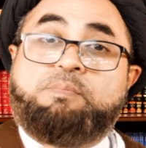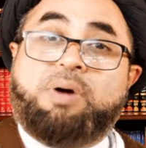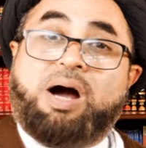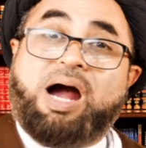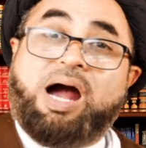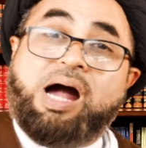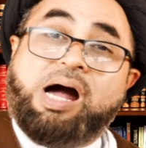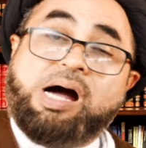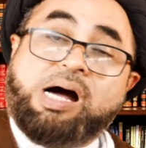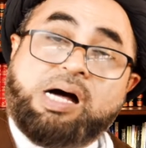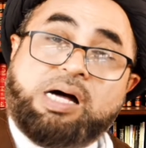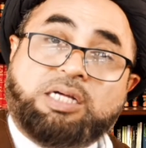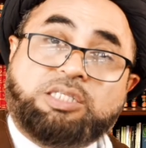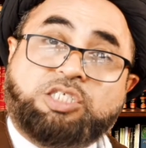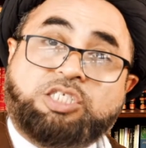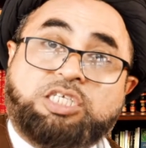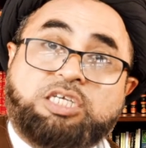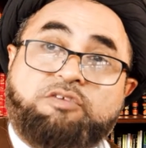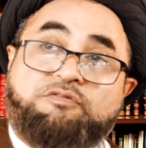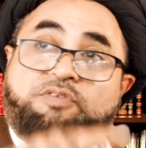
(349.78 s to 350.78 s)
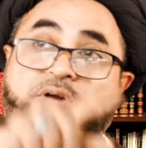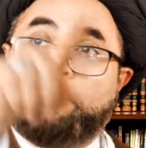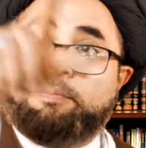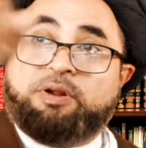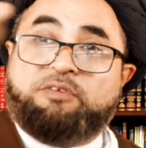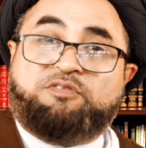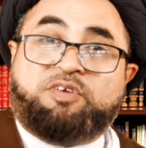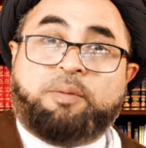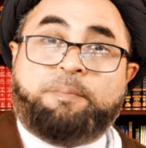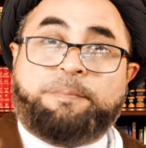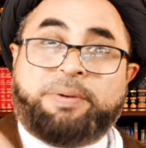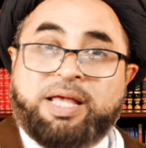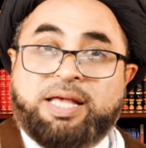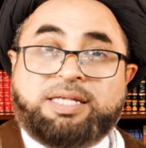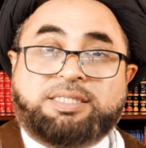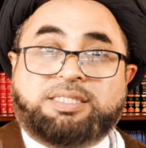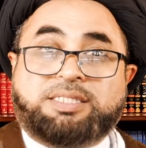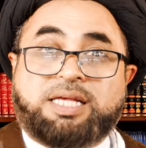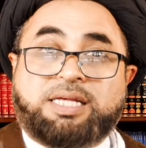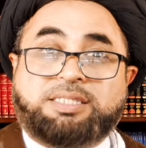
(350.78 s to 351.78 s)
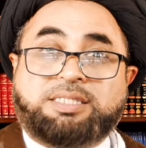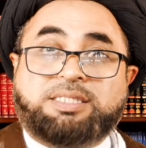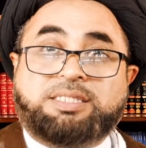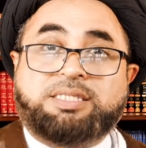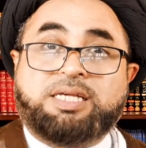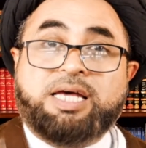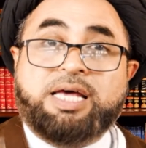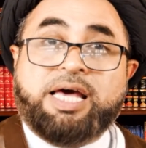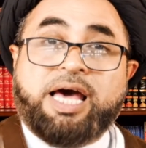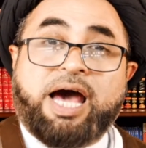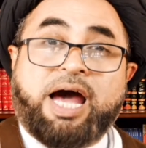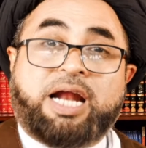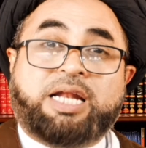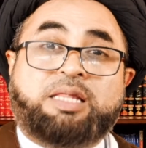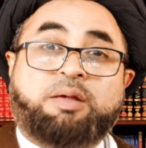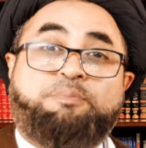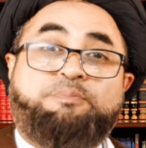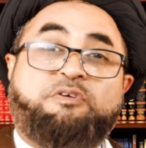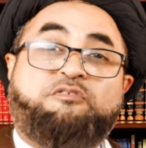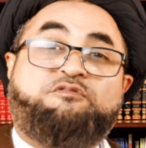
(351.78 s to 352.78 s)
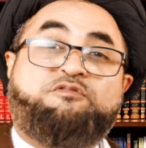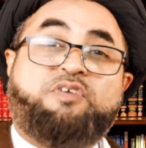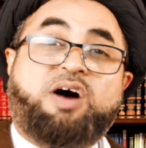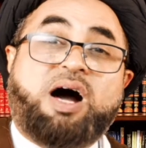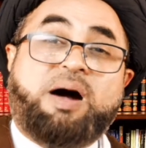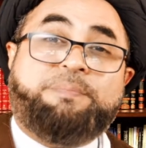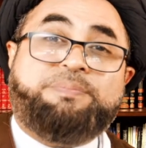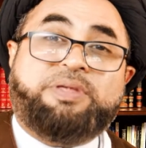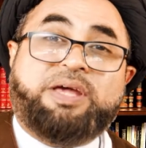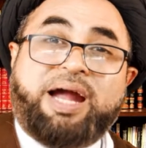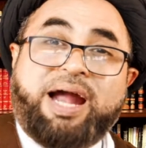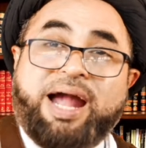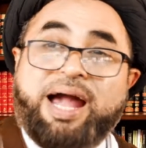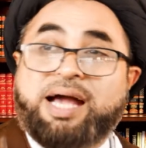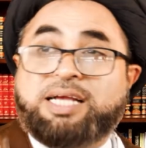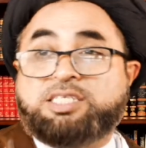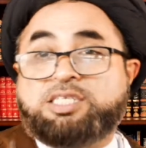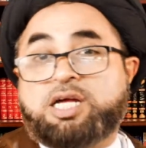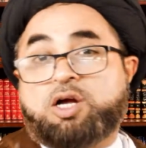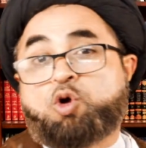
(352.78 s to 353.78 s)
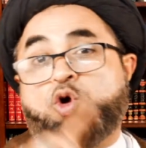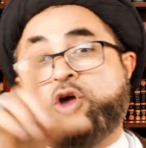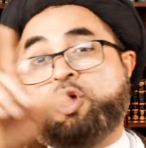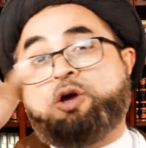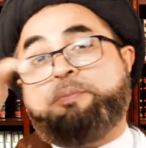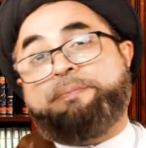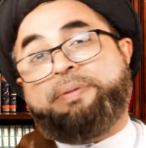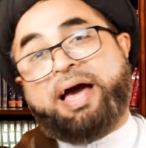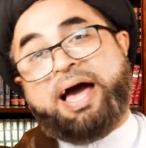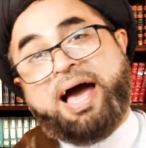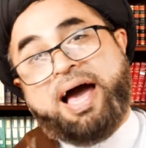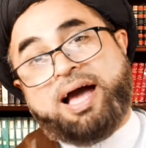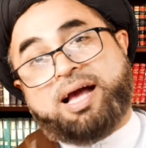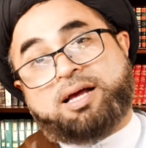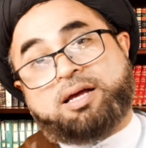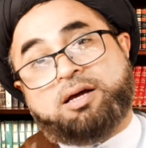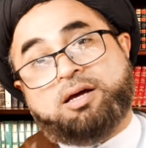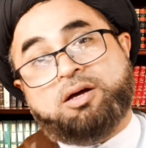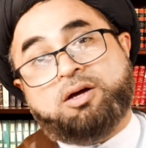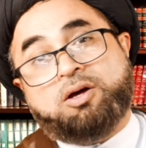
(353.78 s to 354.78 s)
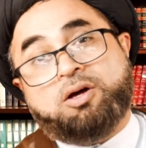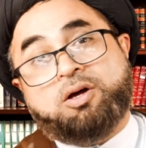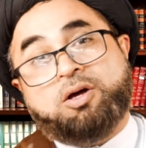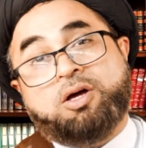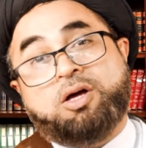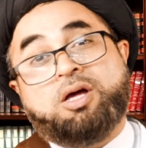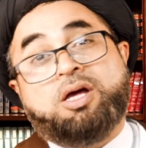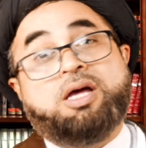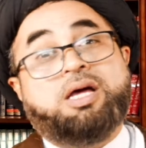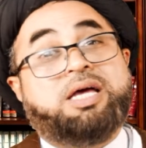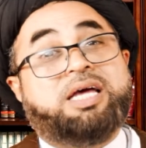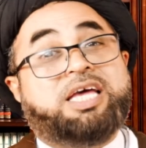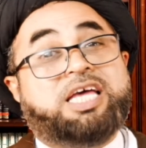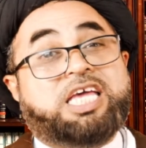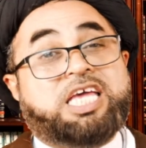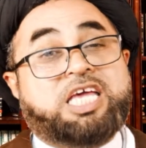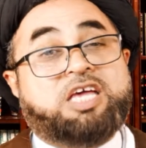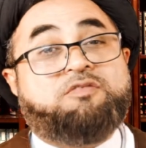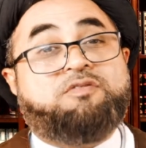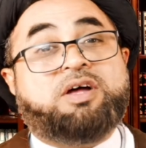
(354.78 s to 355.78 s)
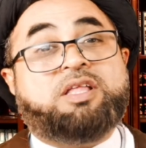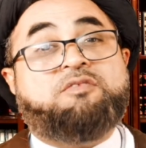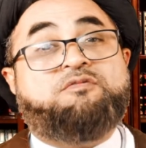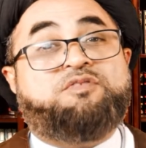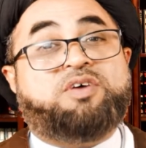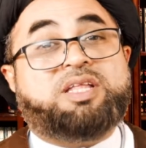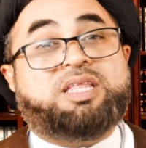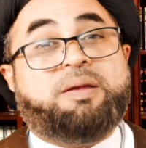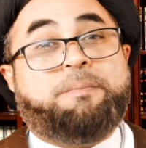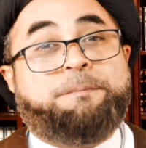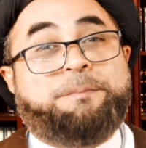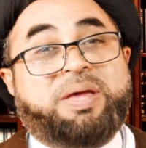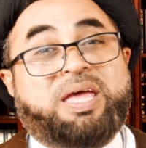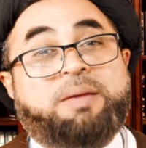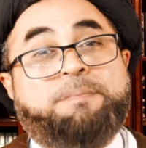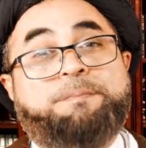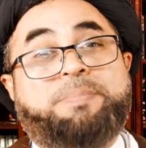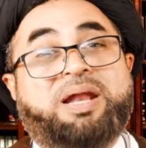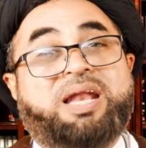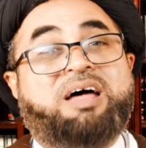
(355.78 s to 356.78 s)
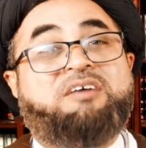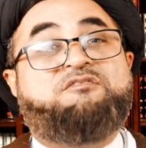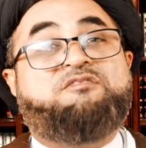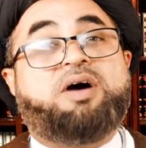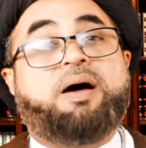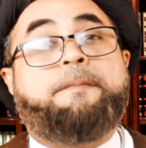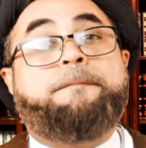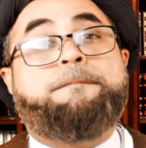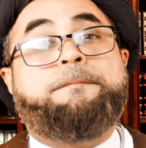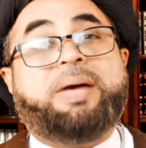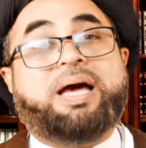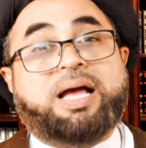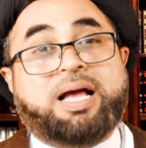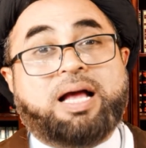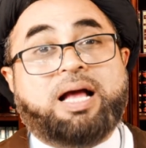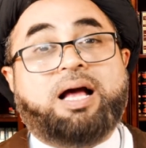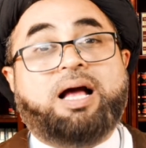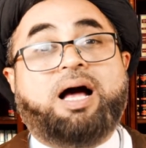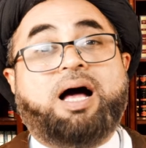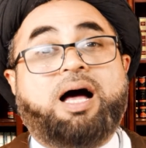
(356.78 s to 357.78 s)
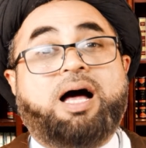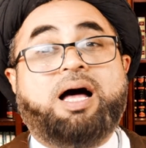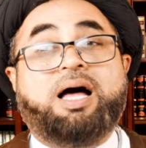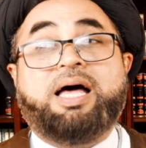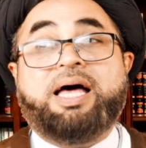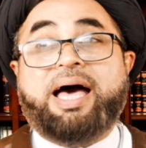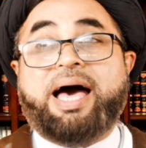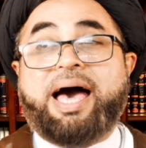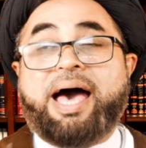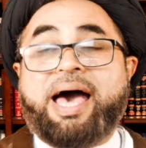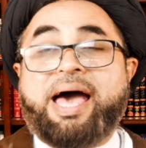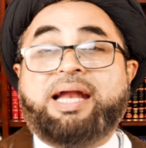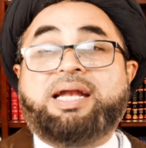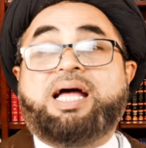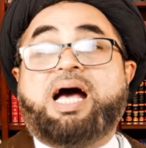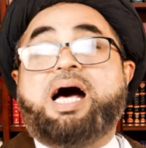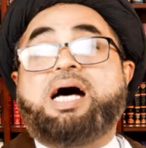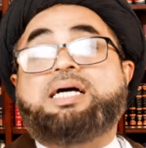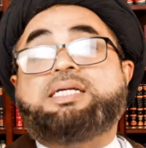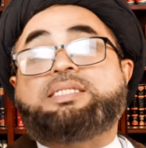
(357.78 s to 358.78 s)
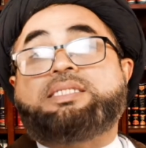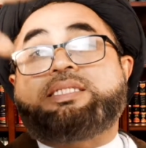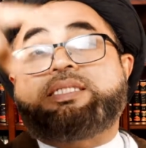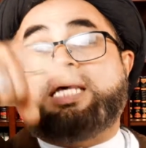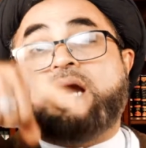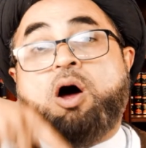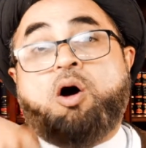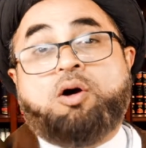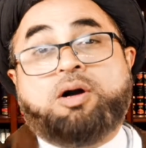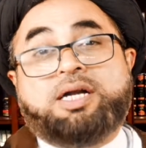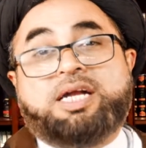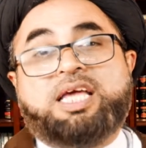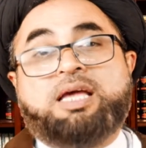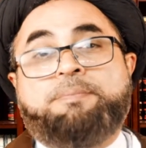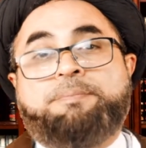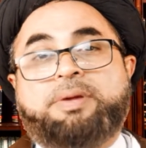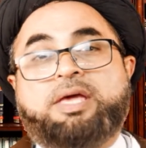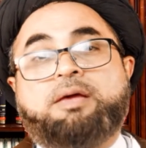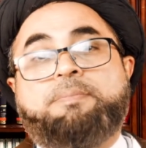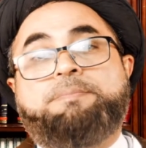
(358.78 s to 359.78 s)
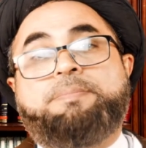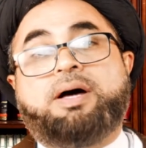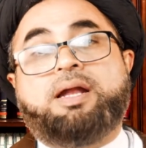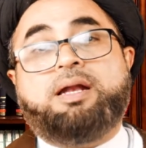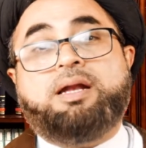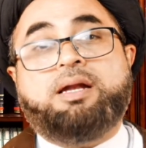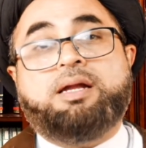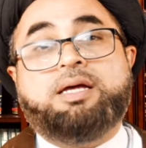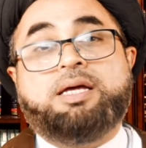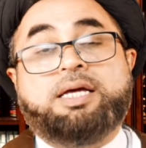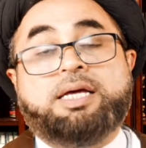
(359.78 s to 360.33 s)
Haji from different places, and they performed the Hajj, they're going back, even for the people of Mecca and surrounding people.